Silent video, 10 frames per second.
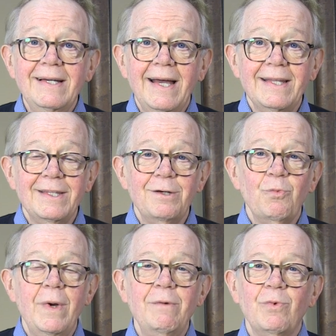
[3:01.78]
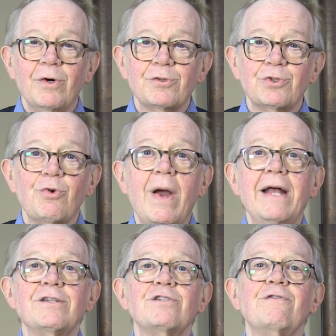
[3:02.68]
and that we will
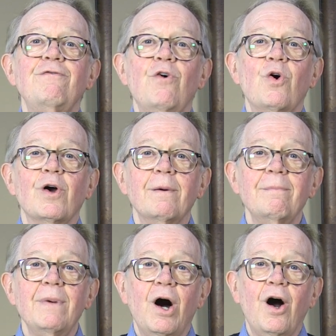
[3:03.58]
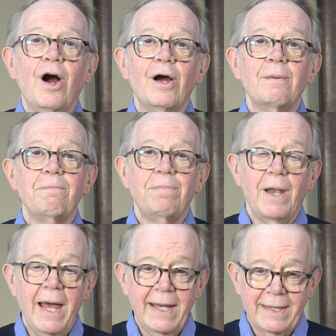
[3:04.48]
transform our
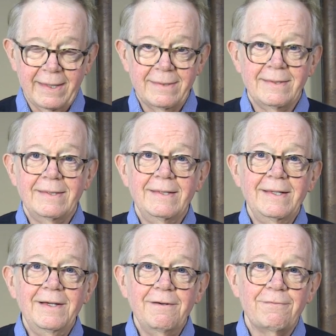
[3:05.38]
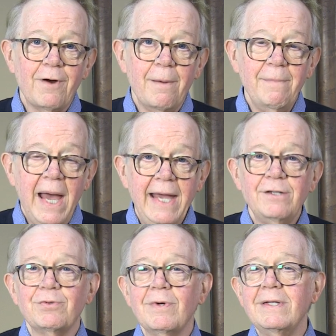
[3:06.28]
planet from
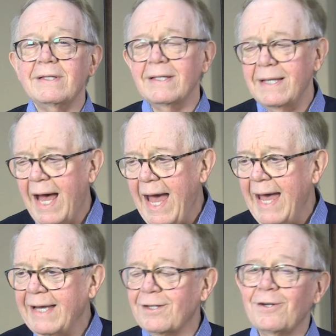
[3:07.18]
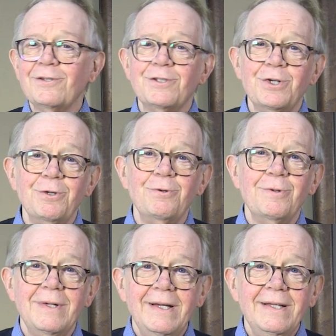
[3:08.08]
hatred and anger to
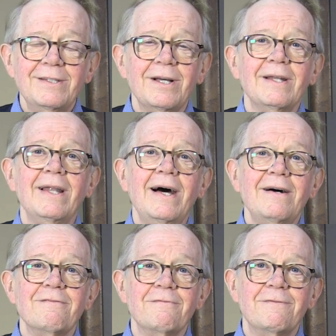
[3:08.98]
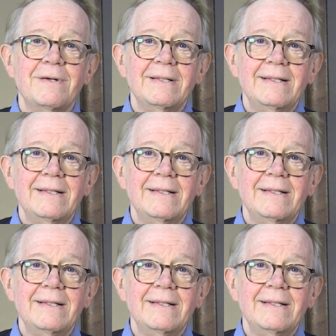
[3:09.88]
love.